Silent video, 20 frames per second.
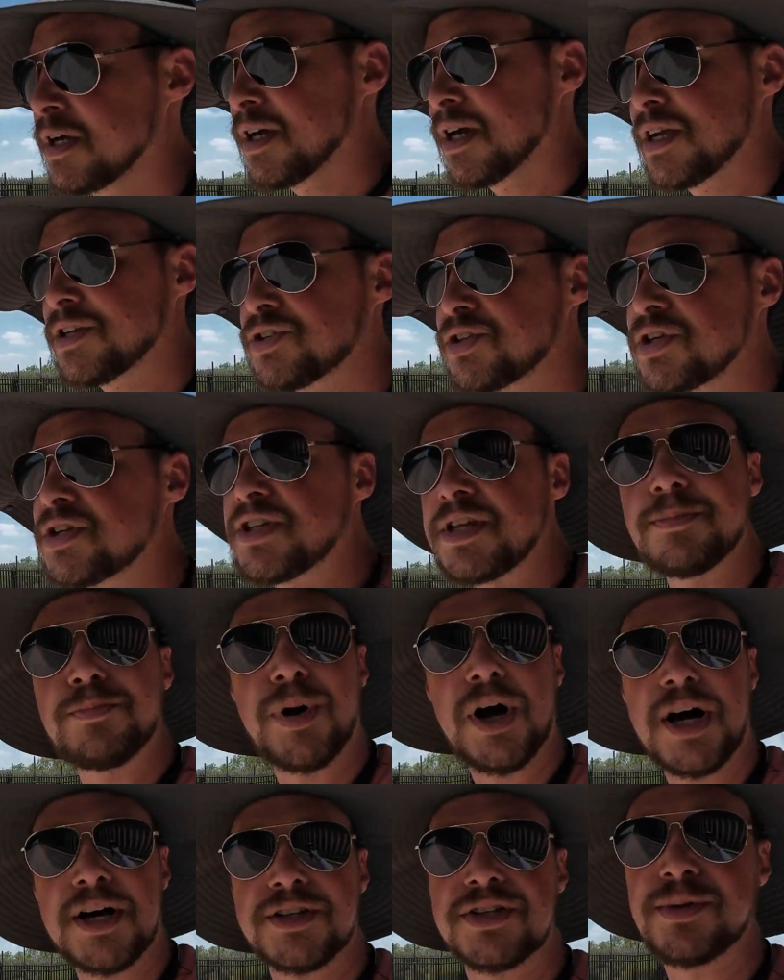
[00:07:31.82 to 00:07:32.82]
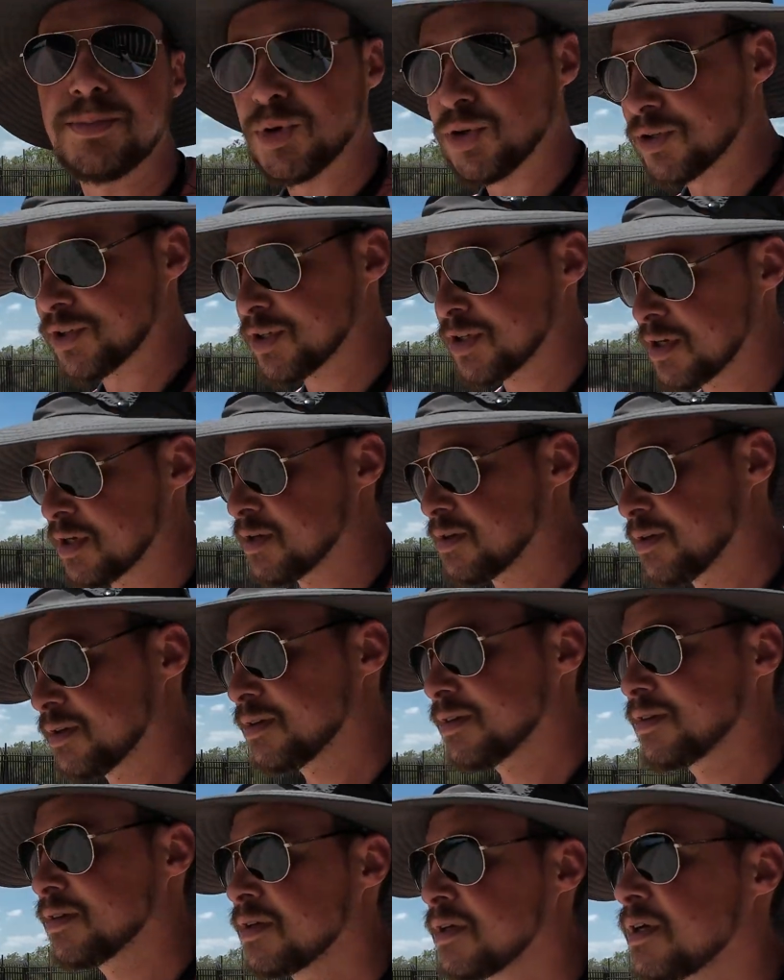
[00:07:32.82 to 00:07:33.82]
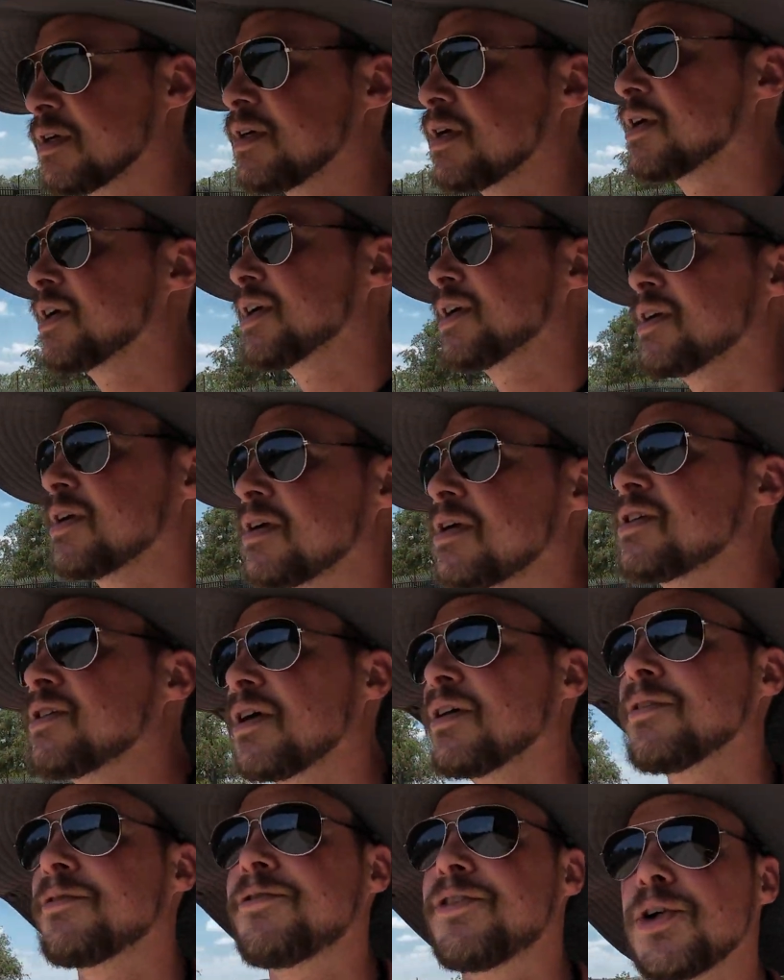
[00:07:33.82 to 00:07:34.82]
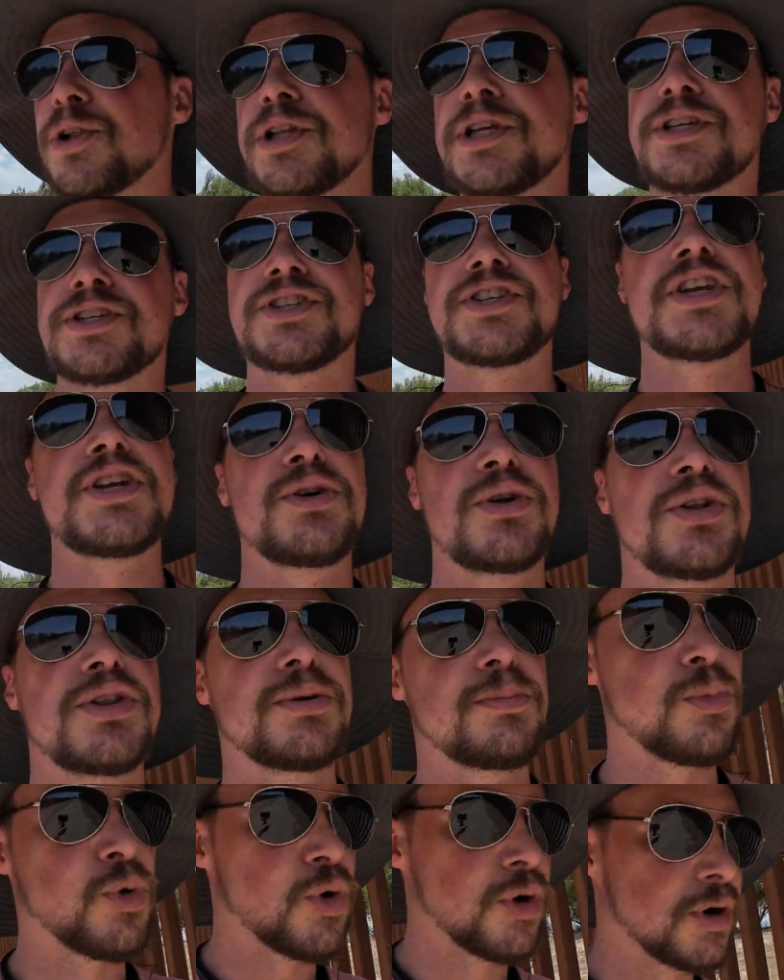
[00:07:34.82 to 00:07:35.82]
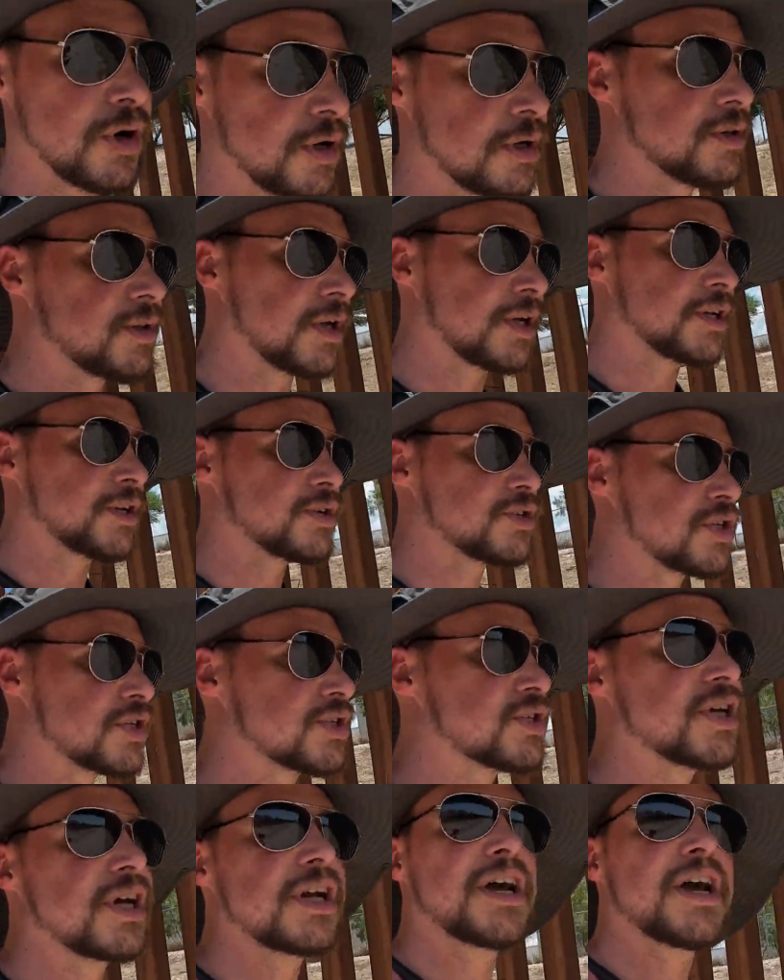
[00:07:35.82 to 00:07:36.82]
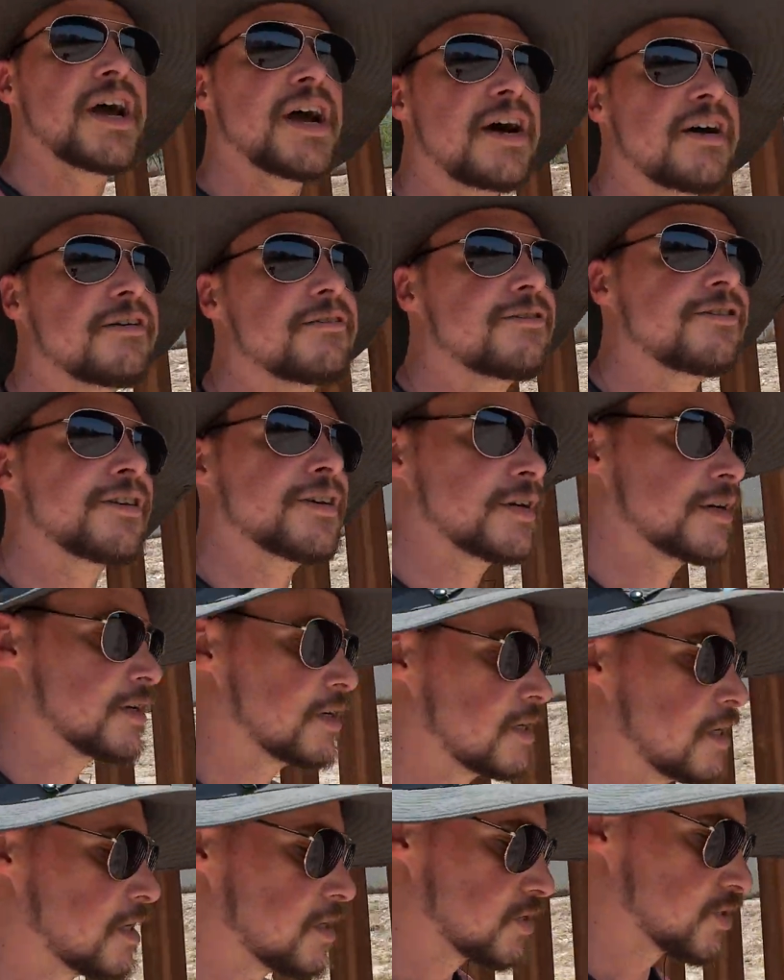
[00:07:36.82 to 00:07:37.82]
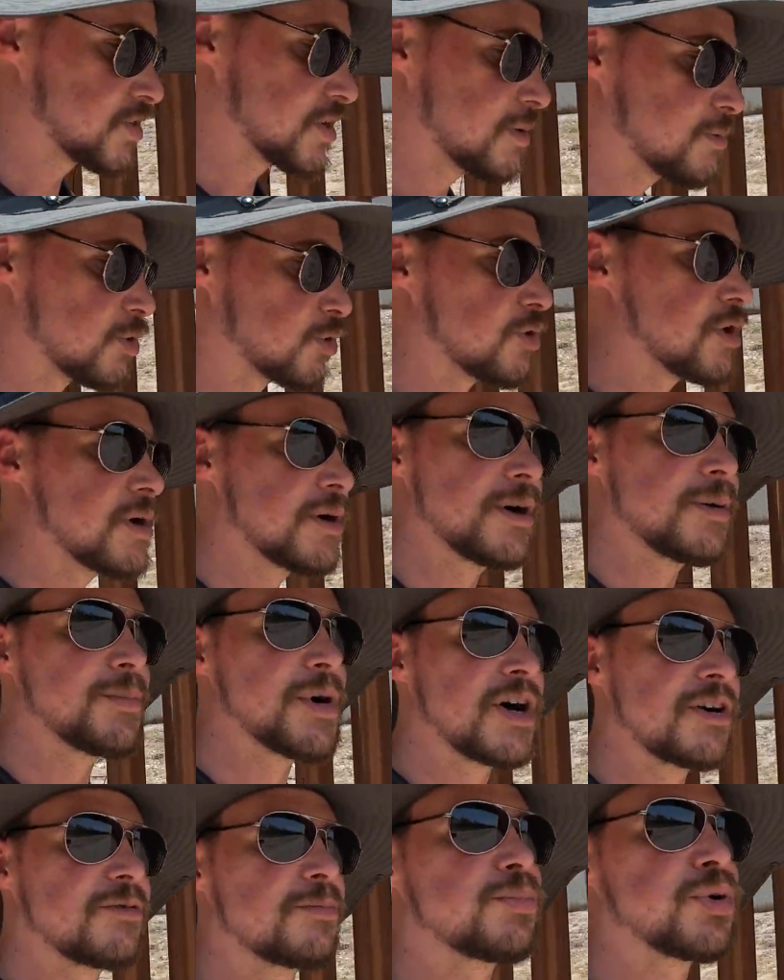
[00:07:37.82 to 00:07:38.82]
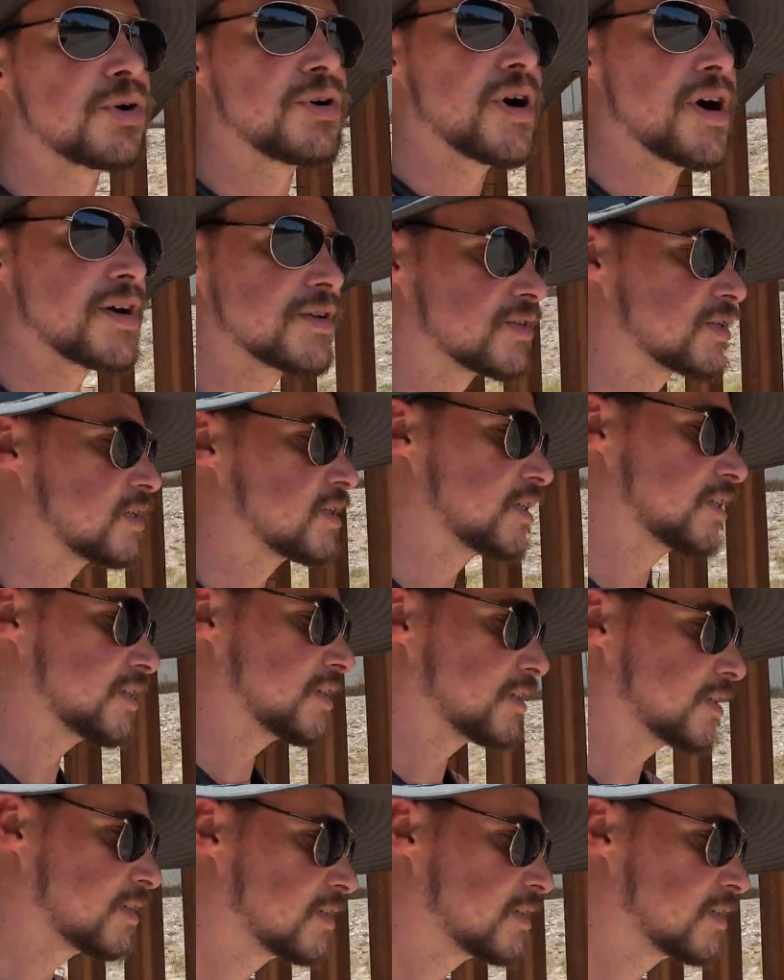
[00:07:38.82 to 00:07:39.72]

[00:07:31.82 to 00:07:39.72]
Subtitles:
it's just impossible to fully seal the border. Like, you're just going to have some amount of porosity,